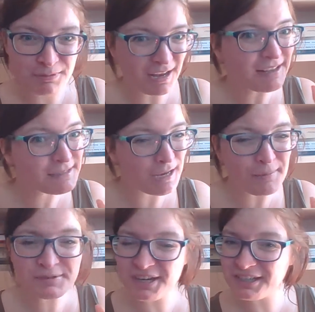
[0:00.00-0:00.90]
but
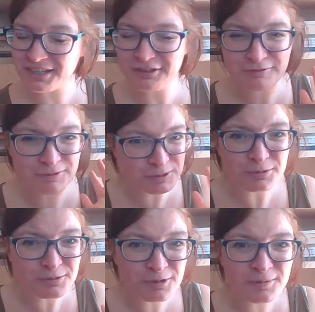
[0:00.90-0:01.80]
abstract and
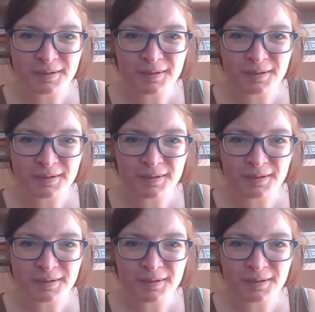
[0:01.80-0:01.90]
cool.